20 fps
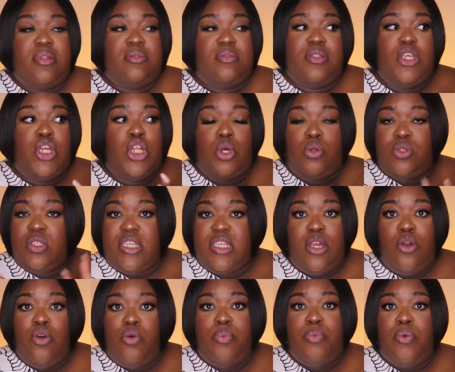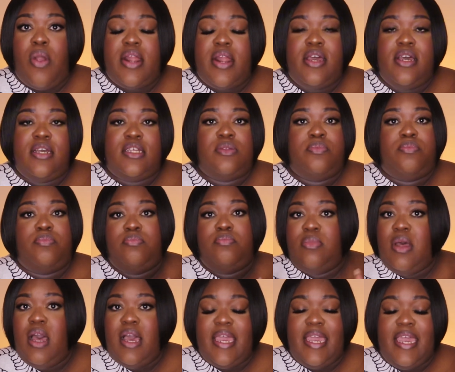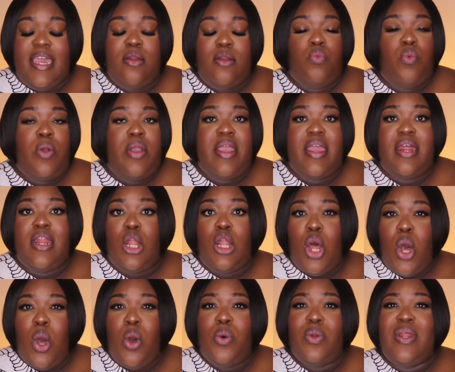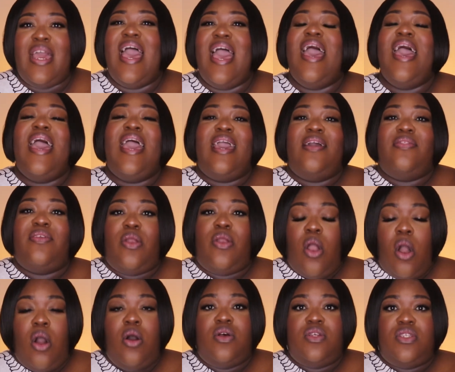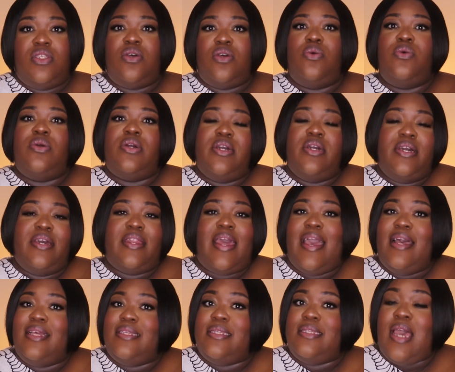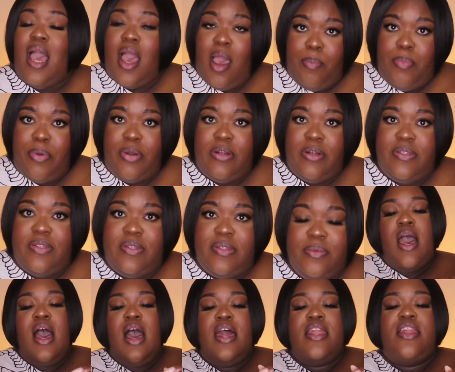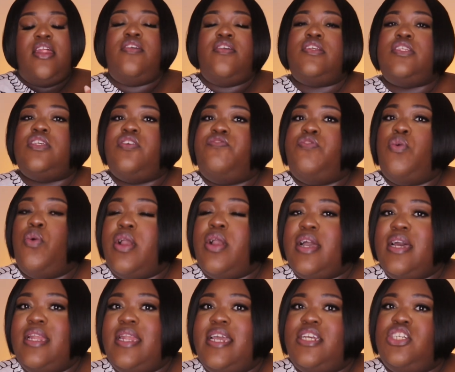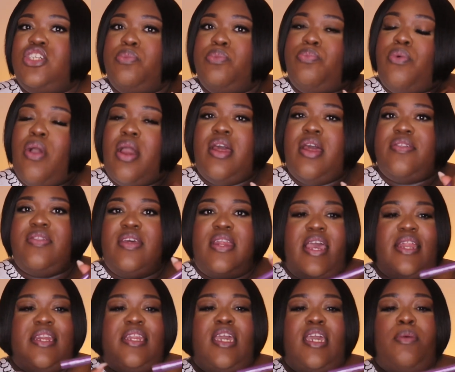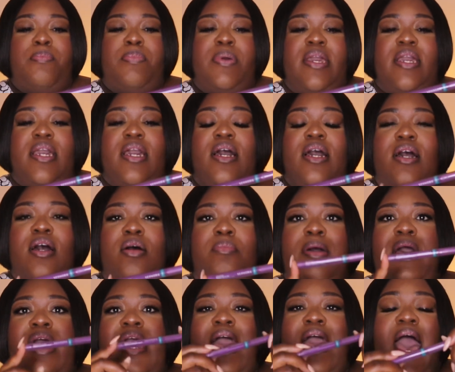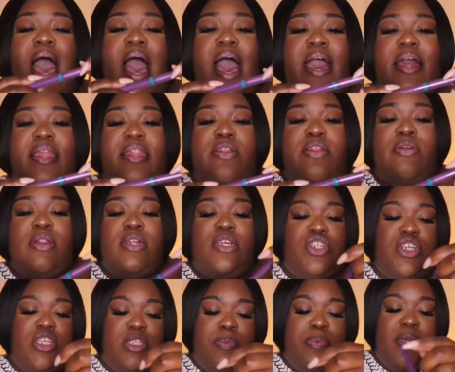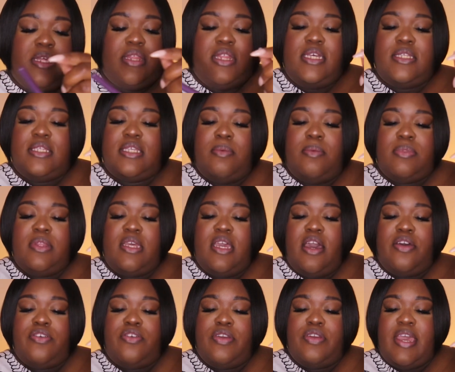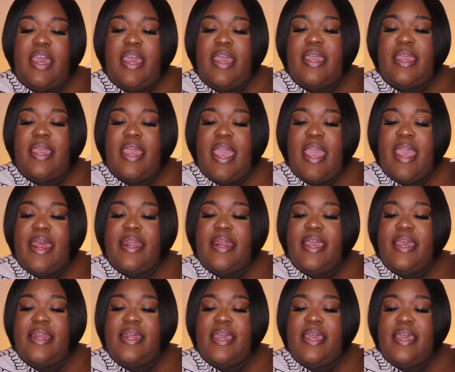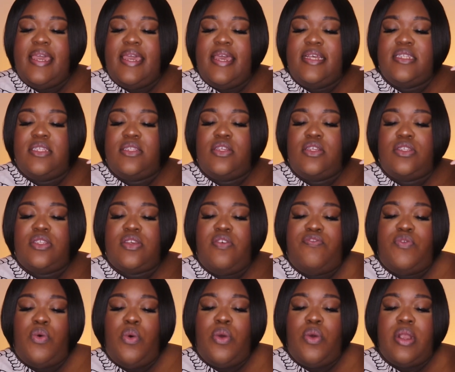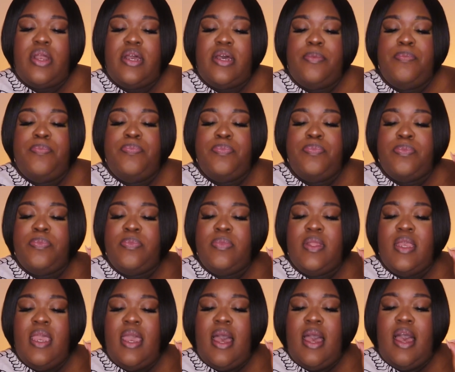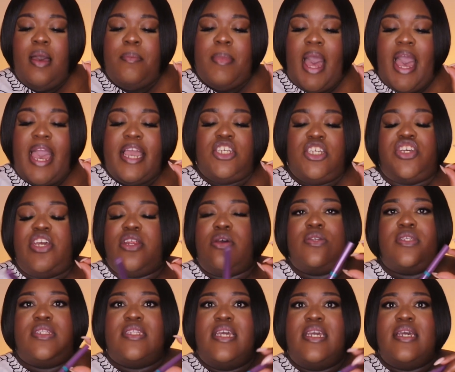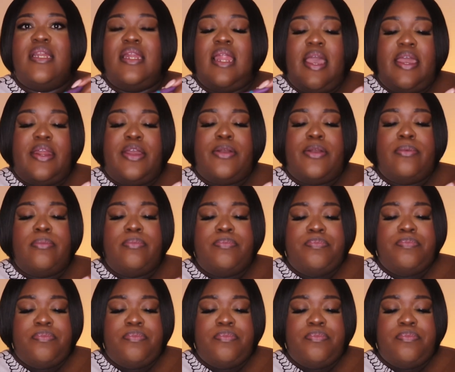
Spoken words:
you know, single products, again, wearing it alone, and they're also good as toppers. Another Sephora collection product that I did pick up, I literally just picked this up the other day, and it is the Sephora eyeshadow stick liner.